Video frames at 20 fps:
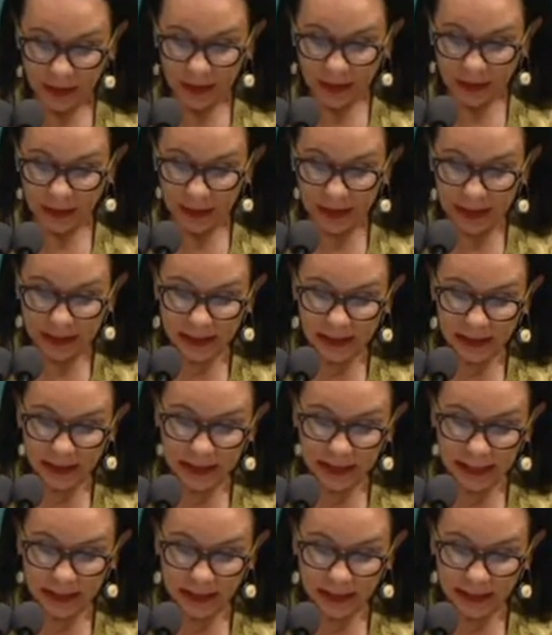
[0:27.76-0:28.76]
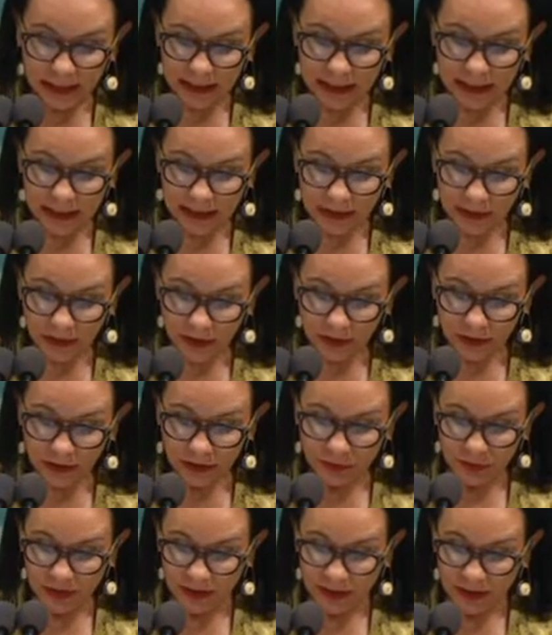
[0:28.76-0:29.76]
The legislation does not
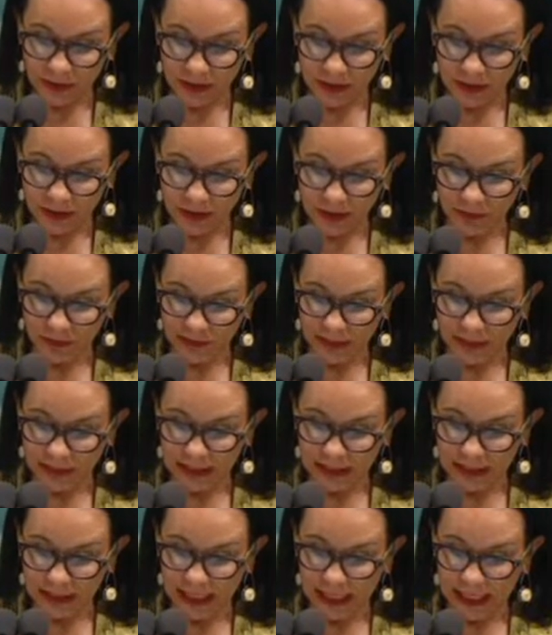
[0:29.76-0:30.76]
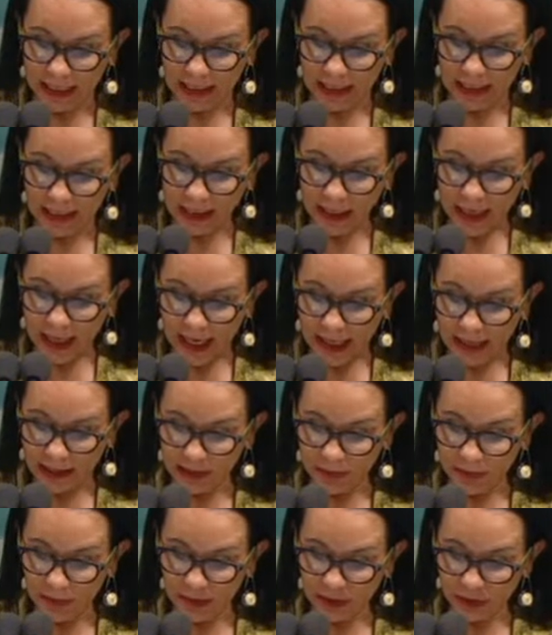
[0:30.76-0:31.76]
address much of the detail and
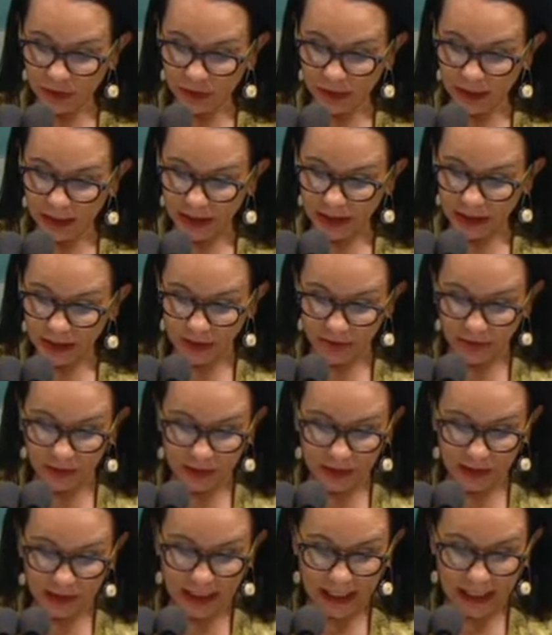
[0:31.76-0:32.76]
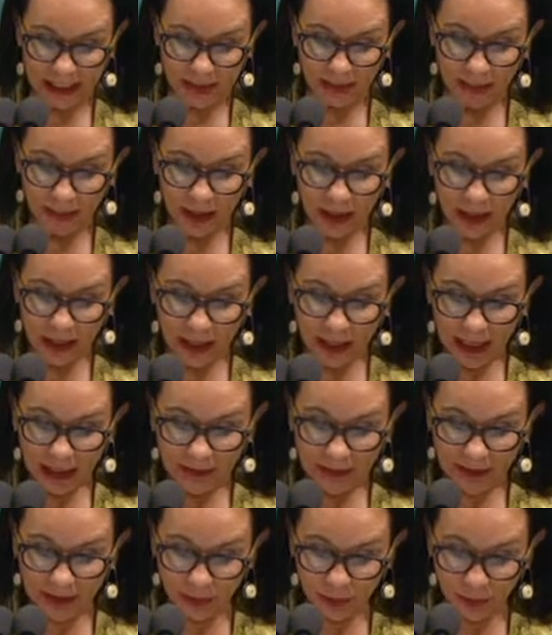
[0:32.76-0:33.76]
administration of the scheme,
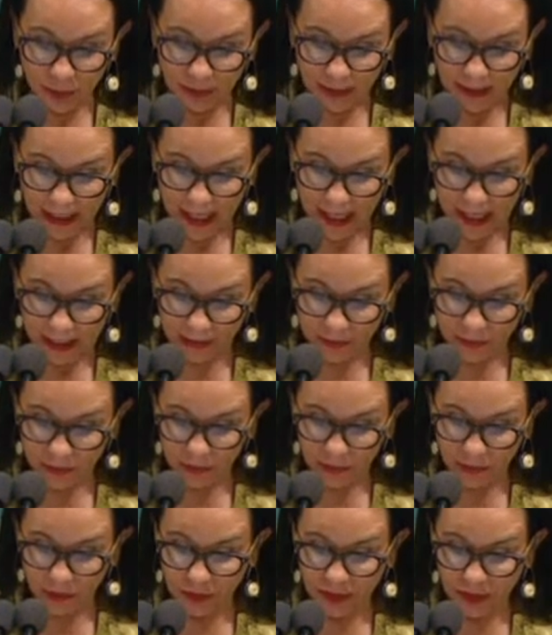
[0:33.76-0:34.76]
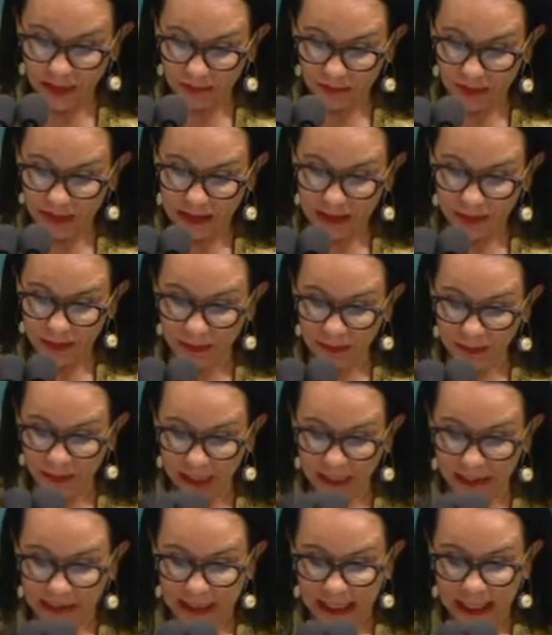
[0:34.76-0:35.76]
and this will be handled through the investment
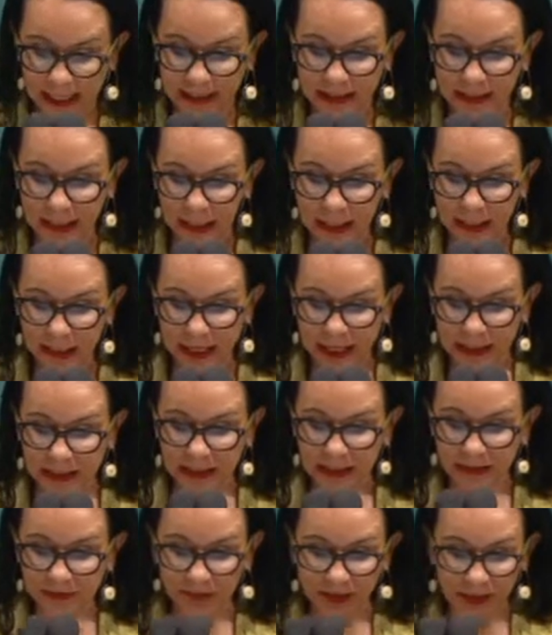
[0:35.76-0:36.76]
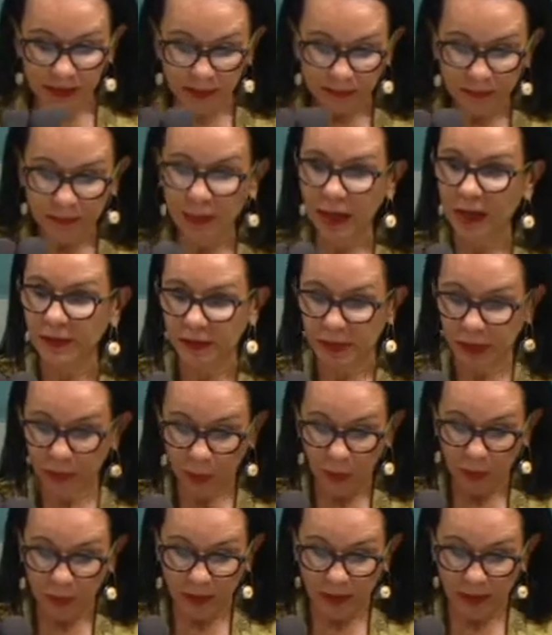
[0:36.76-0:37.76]
mandate and developed by the
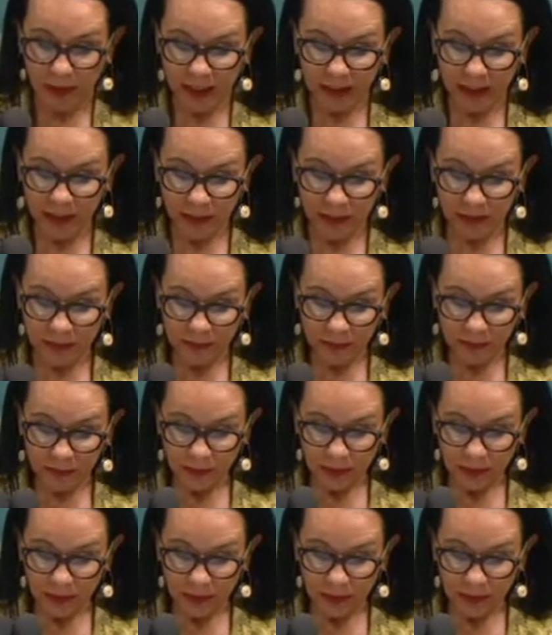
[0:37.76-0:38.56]
corporation.